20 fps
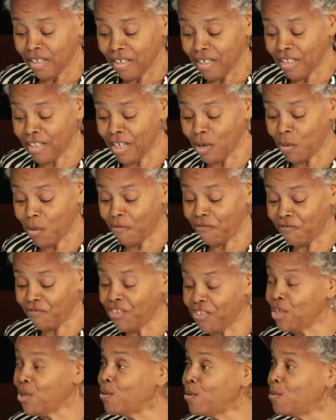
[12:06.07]
and there were
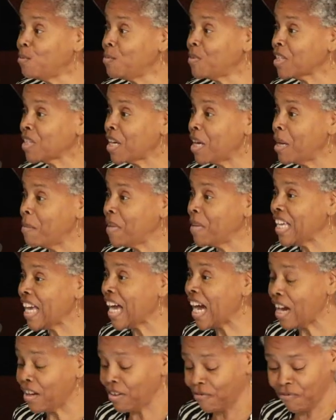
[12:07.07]
fumes coming
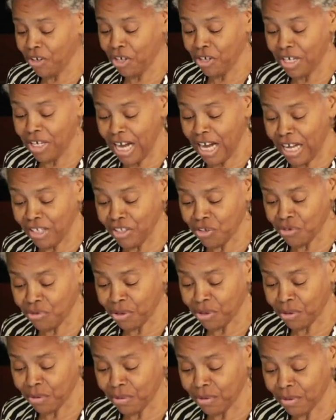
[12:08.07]
out of her
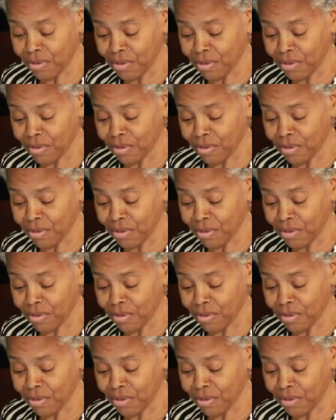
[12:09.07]
nostril.